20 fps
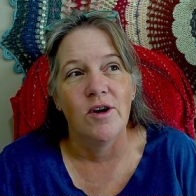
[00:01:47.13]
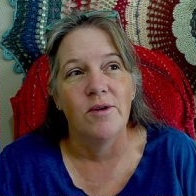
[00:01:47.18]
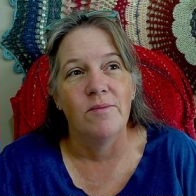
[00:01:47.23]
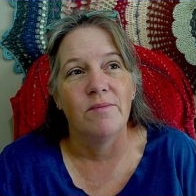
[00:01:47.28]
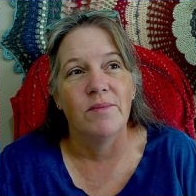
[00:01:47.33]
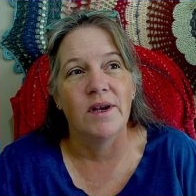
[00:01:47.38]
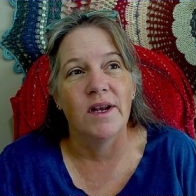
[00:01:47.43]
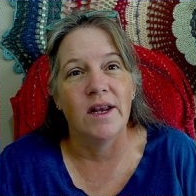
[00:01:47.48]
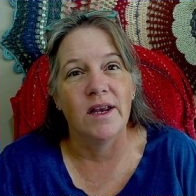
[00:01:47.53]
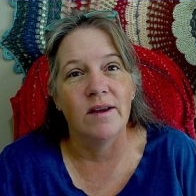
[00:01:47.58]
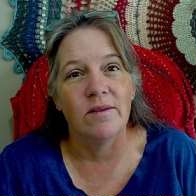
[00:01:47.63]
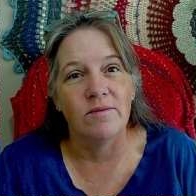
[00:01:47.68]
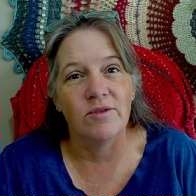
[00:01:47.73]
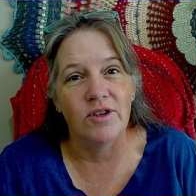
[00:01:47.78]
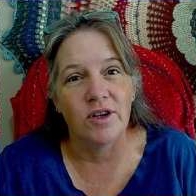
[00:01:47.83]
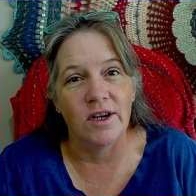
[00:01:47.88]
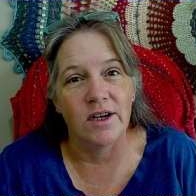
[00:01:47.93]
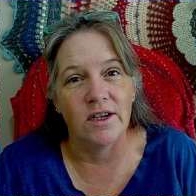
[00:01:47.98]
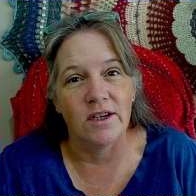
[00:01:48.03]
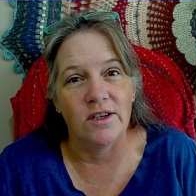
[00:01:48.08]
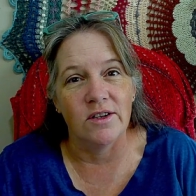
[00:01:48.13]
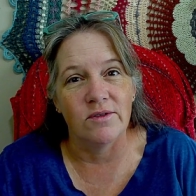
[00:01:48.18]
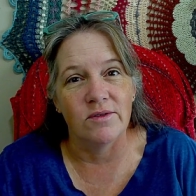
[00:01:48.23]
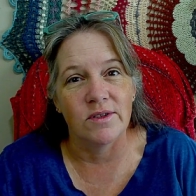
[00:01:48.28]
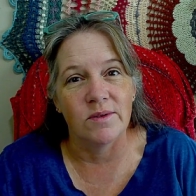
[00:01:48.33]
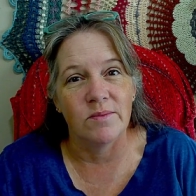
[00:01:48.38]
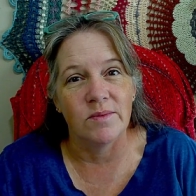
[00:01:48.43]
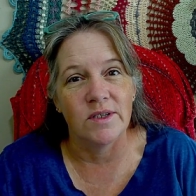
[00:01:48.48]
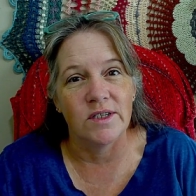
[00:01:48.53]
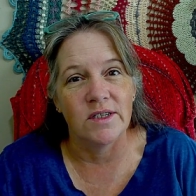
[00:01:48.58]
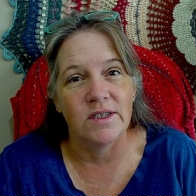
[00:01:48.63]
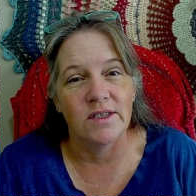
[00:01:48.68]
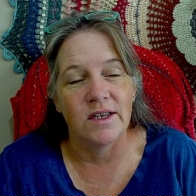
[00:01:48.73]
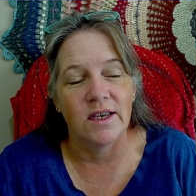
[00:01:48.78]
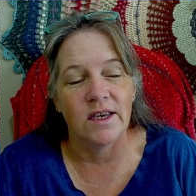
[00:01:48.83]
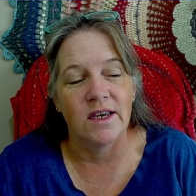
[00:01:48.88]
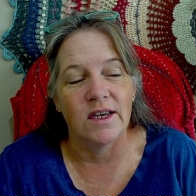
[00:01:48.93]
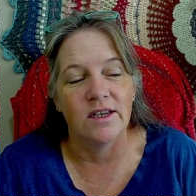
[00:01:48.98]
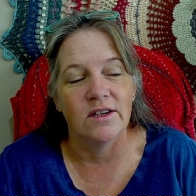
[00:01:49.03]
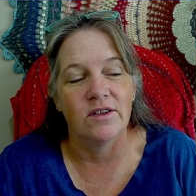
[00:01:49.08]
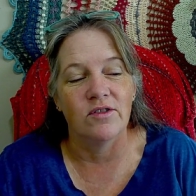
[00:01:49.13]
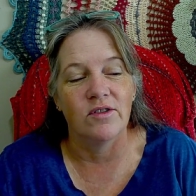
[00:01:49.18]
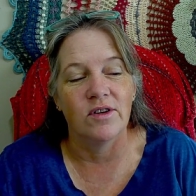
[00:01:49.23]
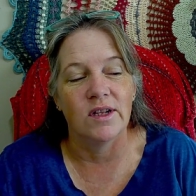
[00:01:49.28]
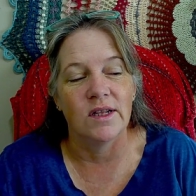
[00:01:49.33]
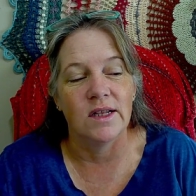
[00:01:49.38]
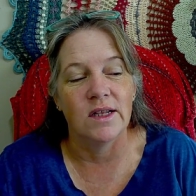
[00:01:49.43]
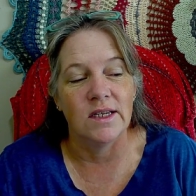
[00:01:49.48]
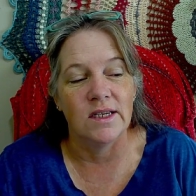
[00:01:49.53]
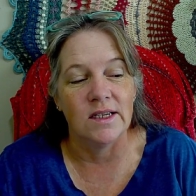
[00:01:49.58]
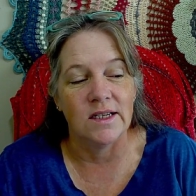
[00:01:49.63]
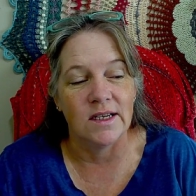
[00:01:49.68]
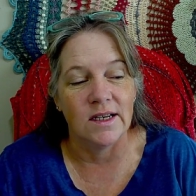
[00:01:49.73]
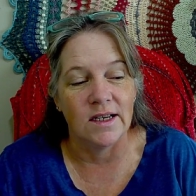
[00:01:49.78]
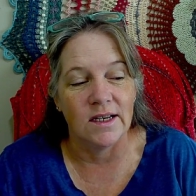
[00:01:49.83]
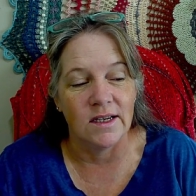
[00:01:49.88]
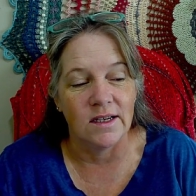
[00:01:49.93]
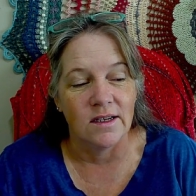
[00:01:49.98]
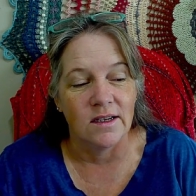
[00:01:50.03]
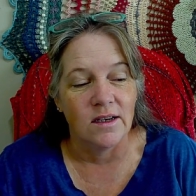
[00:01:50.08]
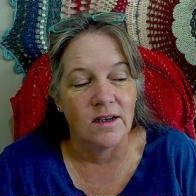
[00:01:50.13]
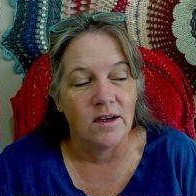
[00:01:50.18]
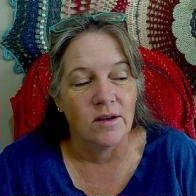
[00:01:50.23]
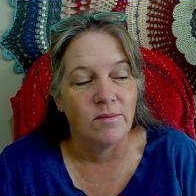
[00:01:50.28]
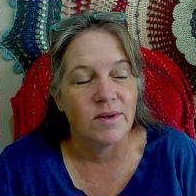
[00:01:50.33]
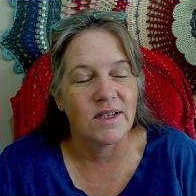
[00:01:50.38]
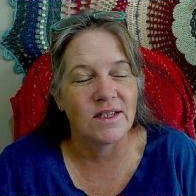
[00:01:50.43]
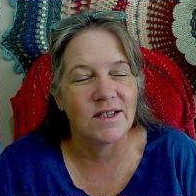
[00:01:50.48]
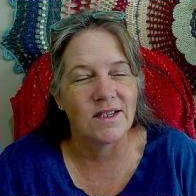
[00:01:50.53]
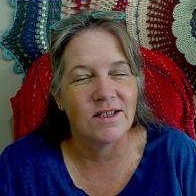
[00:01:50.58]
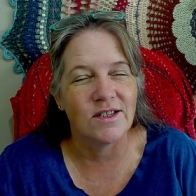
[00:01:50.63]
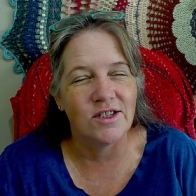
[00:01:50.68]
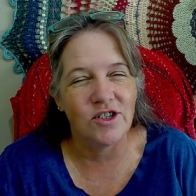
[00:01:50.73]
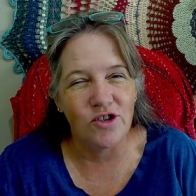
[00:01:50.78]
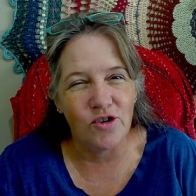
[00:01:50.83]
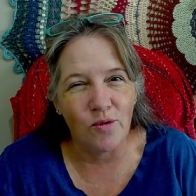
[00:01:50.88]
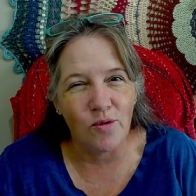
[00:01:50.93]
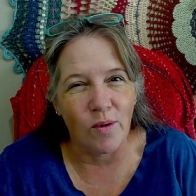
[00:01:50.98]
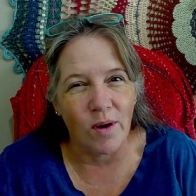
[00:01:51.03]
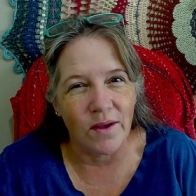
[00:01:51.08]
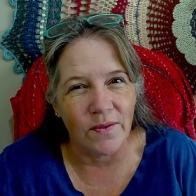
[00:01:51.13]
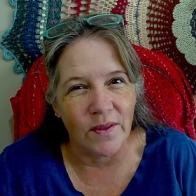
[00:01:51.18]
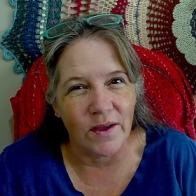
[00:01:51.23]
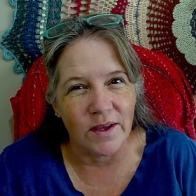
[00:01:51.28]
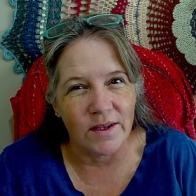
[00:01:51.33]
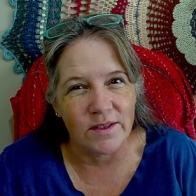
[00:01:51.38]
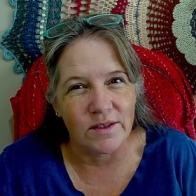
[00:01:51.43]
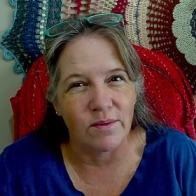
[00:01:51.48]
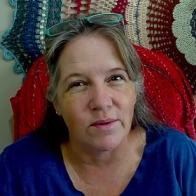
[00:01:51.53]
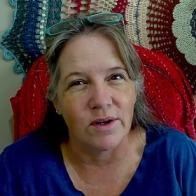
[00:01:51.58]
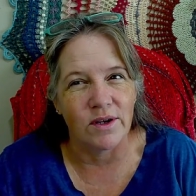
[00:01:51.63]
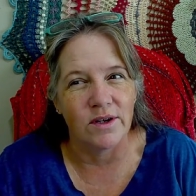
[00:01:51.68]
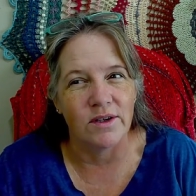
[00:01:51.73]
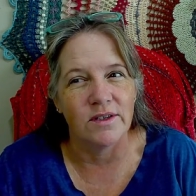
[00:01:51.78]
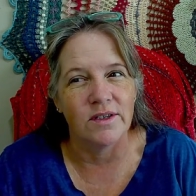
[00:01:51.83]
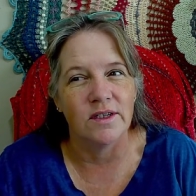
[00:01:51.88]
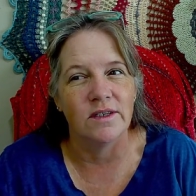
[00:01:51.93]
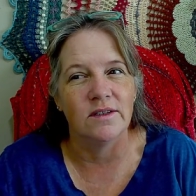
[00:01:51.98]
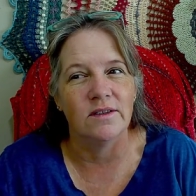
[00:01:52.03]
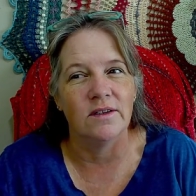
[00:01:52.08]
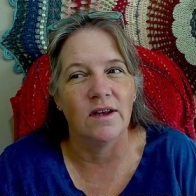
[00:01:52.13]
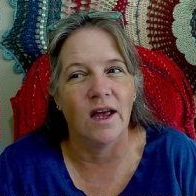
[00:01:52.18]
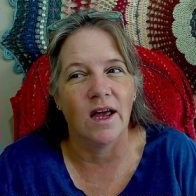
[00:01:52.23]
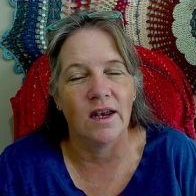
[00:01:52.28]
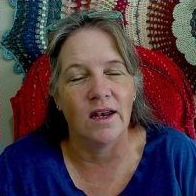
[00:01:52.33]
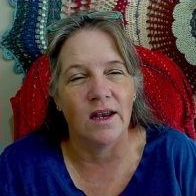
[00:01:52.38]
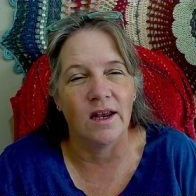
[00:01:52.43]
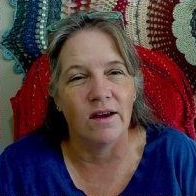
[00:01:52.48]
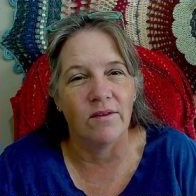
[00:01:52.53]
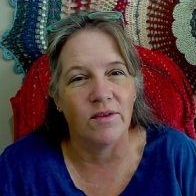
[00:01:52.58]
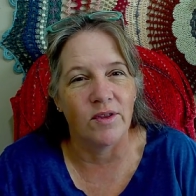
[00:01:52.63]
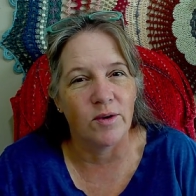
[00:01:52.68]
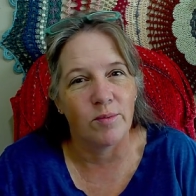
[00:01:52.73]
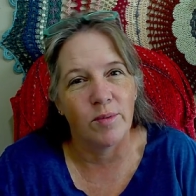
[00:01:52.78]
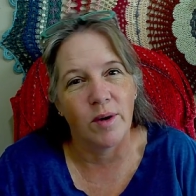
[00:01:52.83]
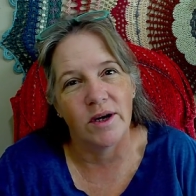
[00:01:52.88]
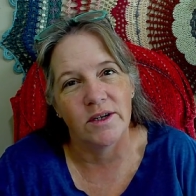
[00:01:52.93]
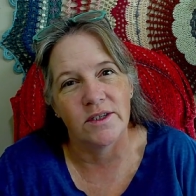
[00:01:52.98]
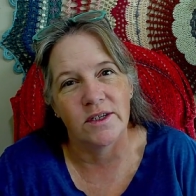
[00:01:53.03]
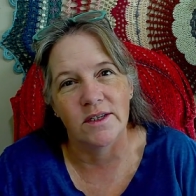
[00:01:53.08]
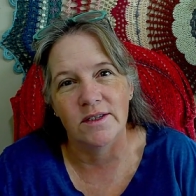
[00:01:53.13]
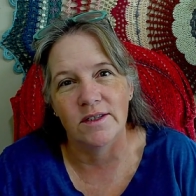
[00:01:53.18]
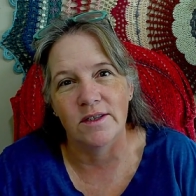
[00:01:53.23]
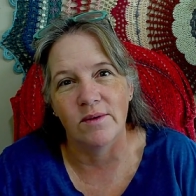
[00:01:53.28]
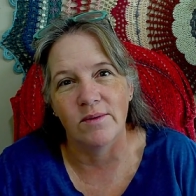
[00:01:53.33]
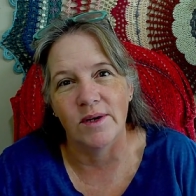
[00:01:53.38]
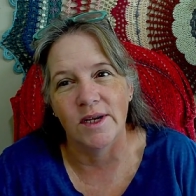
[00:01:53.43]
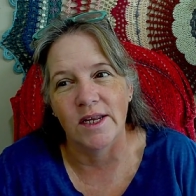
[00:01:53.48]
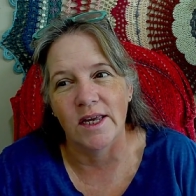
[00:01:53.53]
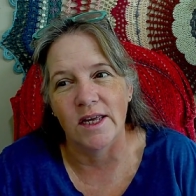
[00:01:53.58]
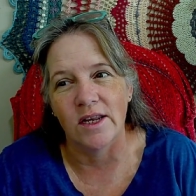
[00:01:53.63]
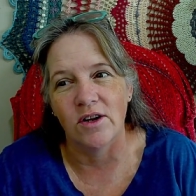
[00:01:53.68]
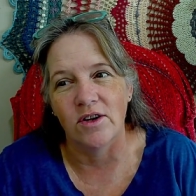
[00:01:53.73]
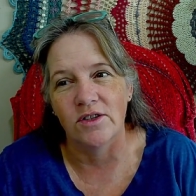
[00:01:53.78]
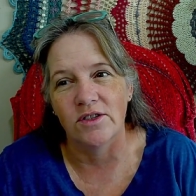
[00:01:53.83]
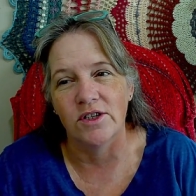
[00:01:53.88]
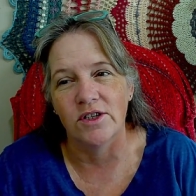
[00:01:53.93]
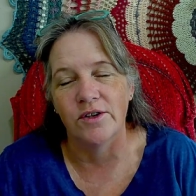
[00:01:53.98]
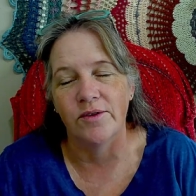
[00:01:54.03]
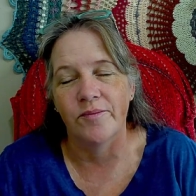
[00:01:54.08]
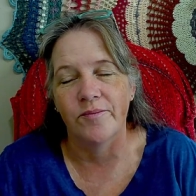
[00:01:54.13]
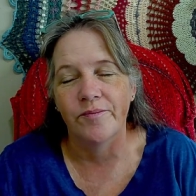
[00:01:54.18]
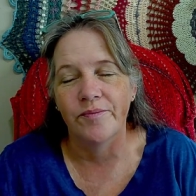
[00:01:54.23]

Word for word: but I am trying to do as much as I can during the day because I do want that sweater done, and I have other projects I want to get onto.